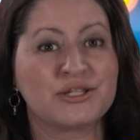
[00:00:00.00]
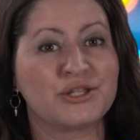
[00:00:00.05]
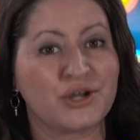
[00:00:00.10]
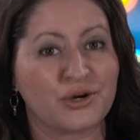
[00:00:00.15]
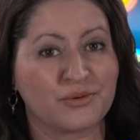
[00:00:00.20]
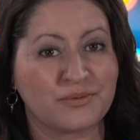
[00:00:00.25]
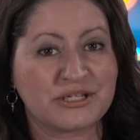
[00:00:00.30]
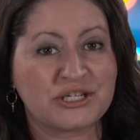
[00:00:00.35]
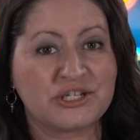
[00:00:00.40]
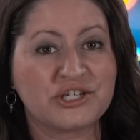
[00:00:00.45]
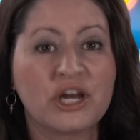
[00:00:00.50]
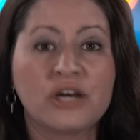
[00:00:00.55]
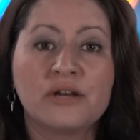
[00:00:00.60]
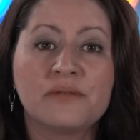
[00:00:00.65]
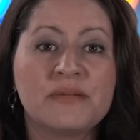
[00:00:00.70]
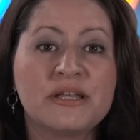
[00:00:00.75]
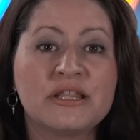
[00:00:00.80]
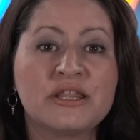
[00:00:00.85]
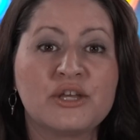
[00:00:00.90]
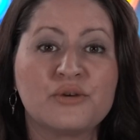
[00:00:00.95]
There was a
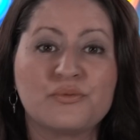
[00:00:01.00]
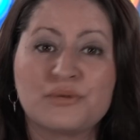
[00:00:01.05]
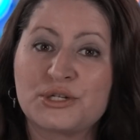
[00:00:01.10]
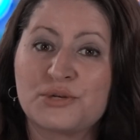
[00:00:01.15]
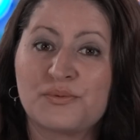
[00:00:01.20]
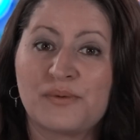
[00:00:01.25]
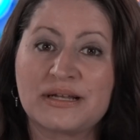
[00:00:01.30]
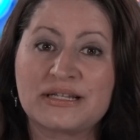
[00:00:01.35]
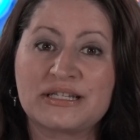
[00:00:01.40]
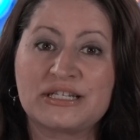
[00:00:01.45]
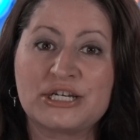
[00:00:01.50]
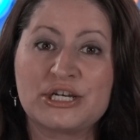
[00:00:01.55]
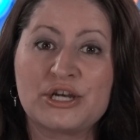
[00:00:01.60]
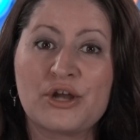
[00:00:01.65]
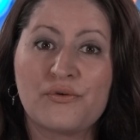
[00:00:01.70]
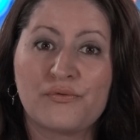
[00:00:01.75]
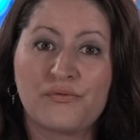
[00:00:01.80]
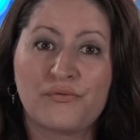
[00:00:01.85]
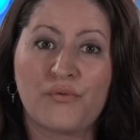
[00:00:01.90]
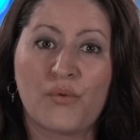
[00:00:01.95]
gentleman that was
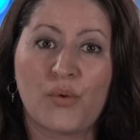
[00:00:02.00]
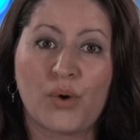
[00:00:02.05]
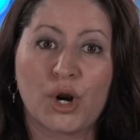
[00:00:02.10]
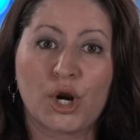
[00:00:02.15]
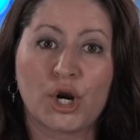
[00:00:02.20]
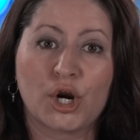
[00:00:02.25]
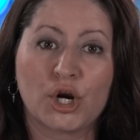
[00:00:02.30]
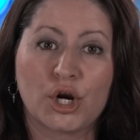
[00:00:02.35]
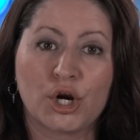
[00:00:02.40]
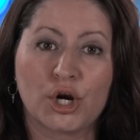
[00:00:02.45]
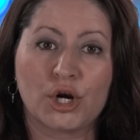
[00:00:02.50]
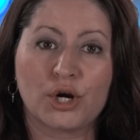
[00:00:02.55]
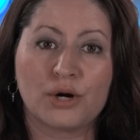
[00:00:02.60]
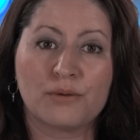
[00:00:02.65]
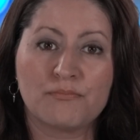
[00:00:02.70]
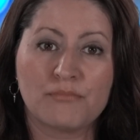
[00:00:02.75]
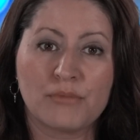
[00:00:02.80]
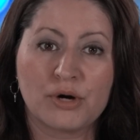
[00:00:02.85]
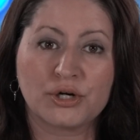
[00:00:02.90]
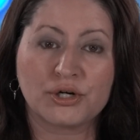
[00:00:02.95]
arrested for her
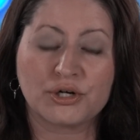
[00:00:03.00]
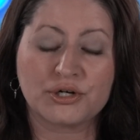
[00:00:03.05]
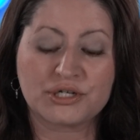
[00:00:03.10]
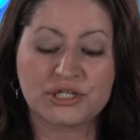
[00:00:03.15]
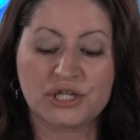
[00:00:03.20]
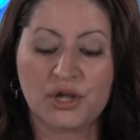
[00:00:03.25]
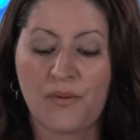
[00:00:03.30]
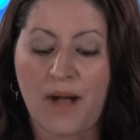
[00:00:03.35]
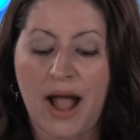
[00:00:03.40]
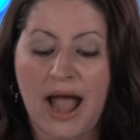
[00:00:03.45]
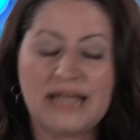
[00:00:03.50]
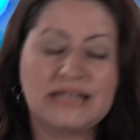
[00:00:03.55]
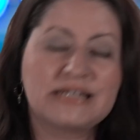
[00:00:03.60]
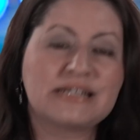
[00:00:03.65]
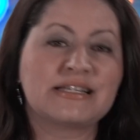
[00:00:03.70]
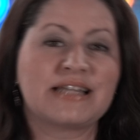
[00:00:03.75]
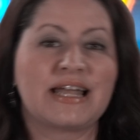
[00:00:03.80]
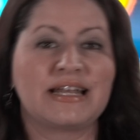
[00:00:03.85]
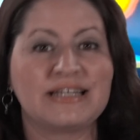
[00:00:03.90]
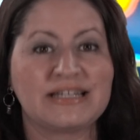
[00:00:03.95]
murder. So I
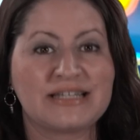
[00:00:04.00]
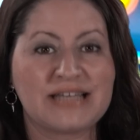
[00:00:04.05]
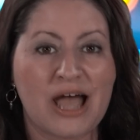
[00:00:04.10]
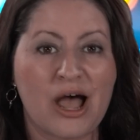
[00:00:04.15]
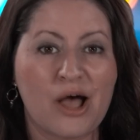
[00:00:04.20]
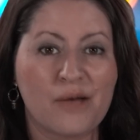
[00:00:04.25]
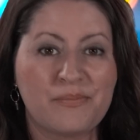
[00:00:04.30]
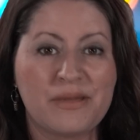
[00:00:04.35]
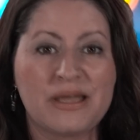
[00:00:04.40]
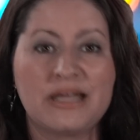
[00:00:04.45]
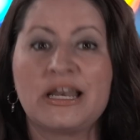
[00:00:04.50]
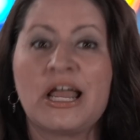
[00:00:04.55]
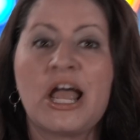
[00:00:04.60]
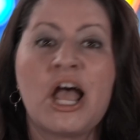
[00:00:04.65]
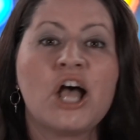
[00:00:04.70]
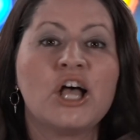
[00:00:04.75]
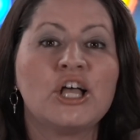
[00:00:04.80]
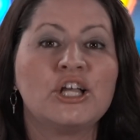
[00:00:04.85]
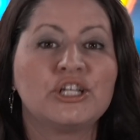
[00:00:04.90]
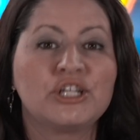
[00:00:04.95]
decided to up
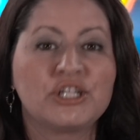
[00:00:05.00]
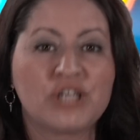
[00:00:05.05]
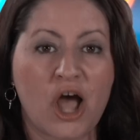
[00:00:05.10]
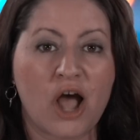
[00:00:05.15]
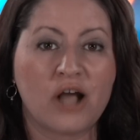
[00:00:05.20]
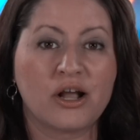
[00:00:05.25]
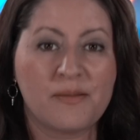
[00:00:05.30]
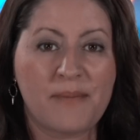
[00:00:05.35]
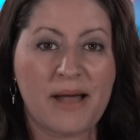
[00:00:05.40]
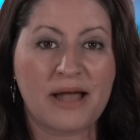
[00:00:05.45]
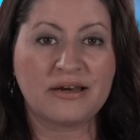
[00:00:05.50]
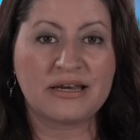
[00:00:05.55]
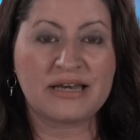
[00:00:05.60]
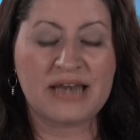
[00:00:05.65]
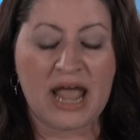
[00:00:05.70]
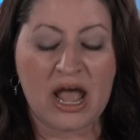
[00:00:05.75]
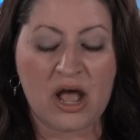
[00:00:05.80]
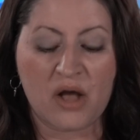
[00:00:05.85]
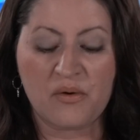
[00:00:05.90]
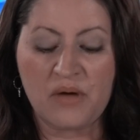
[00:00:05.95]
it, talk about it
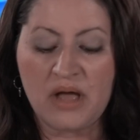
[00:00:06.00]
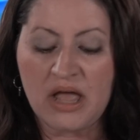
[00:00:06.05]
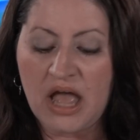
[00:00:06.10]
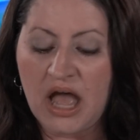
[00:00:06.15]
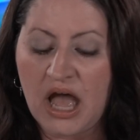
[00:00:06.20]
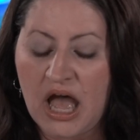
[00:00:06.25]
now,